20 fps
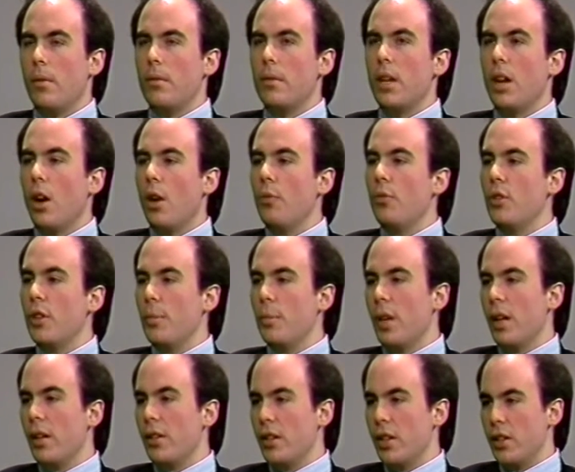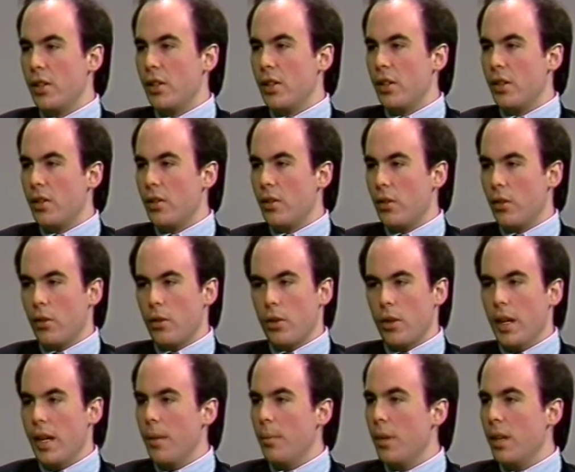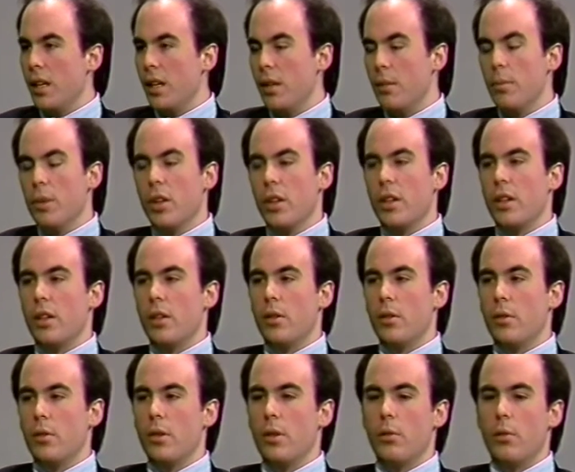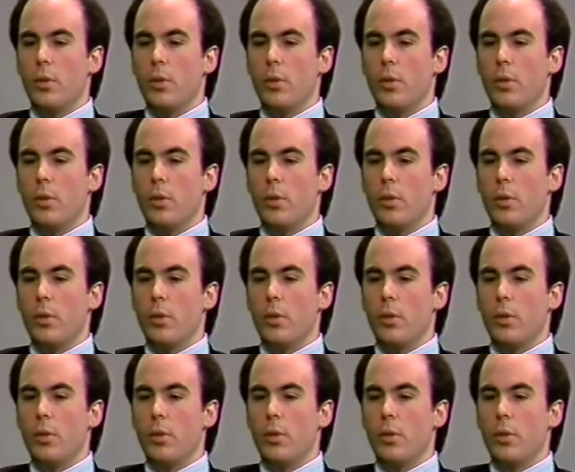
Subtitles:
hopefully politicians or anybody in the building who